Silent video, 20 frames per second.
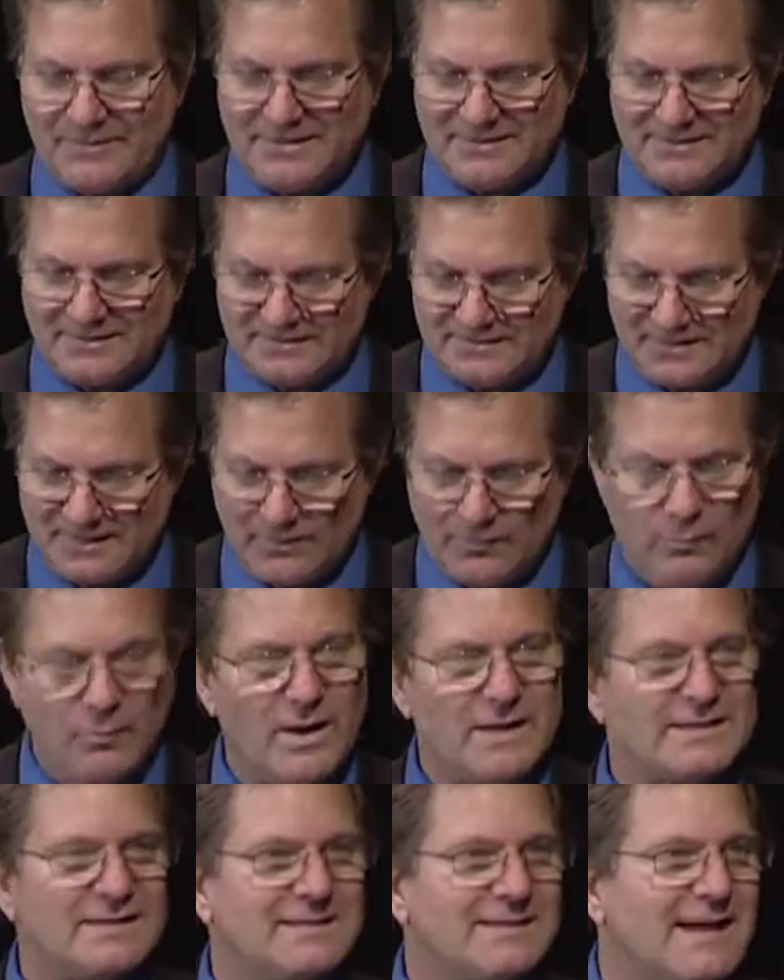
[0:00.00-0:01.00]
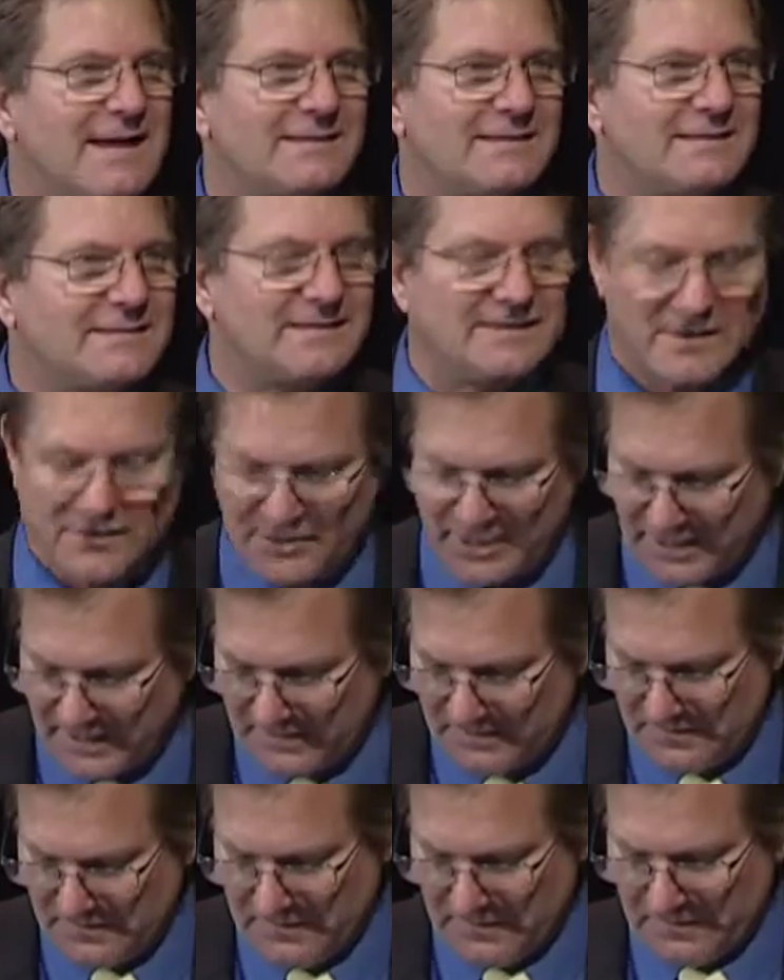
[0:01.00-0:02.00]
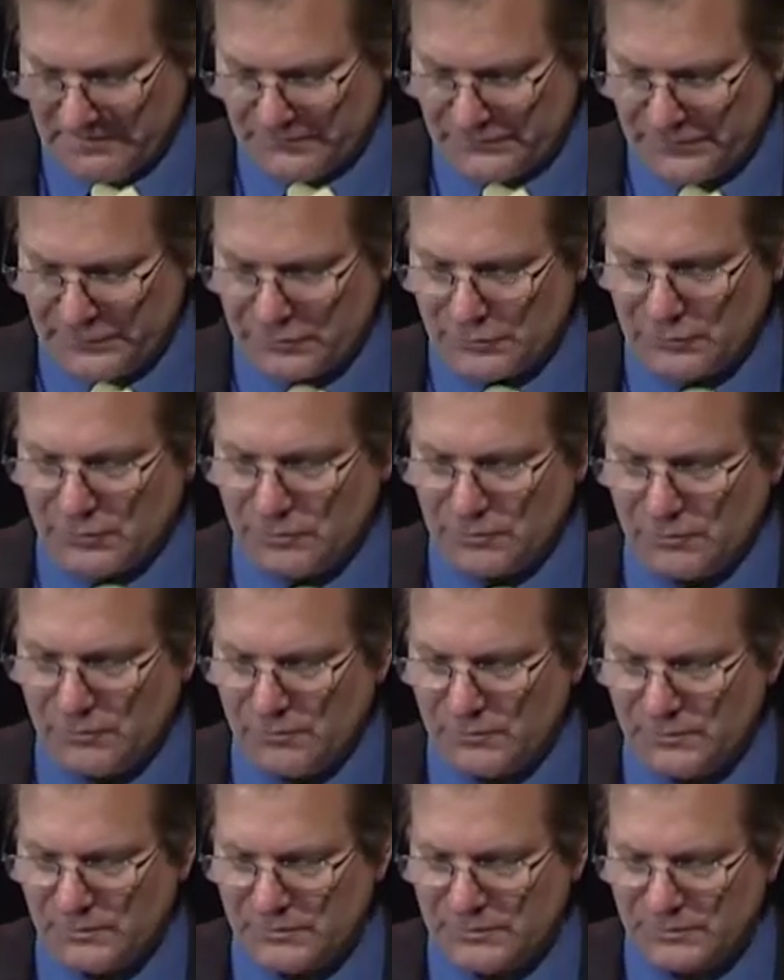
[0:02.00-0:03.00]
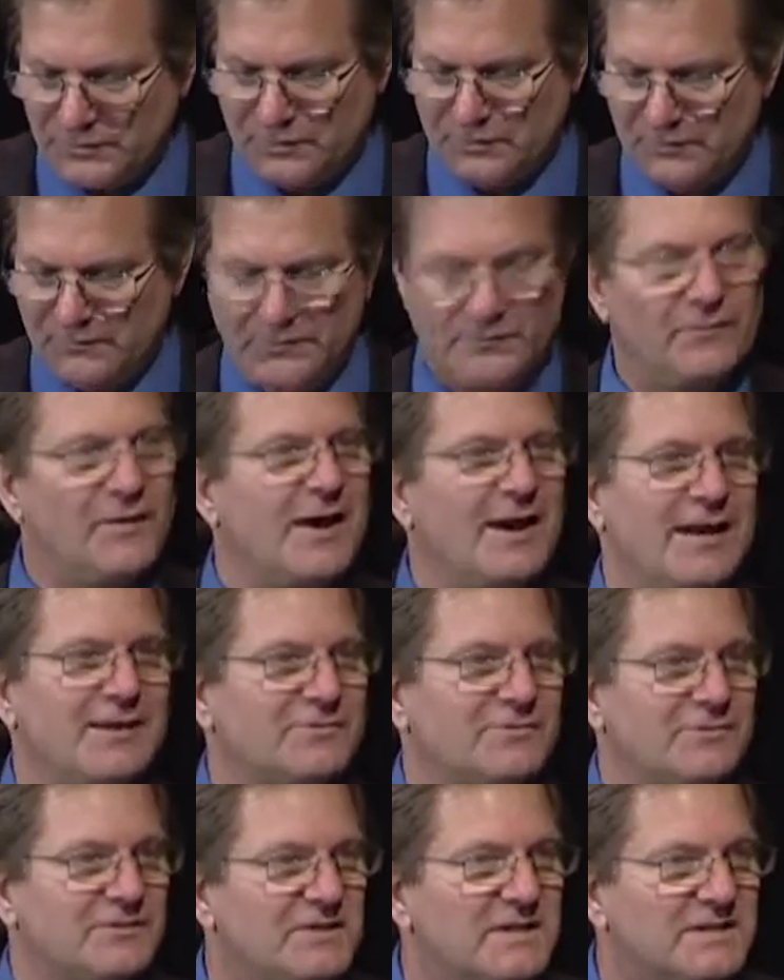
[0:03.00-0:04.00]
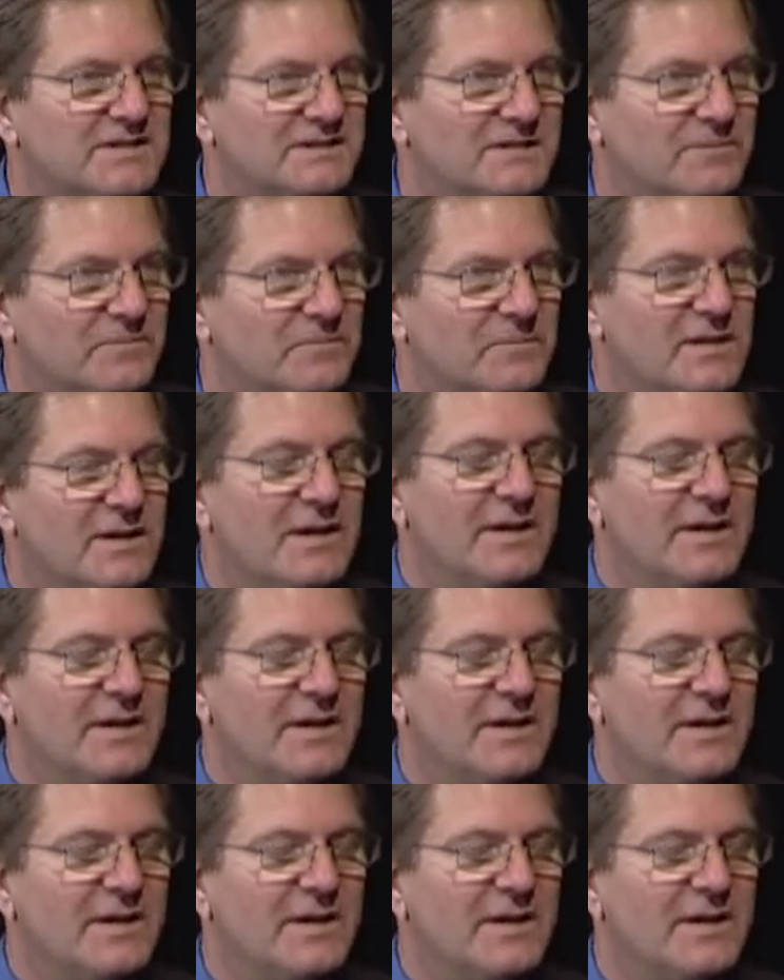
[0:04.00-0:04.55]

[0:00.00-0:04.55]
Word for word: this is like what's necessary to preserve the financial system.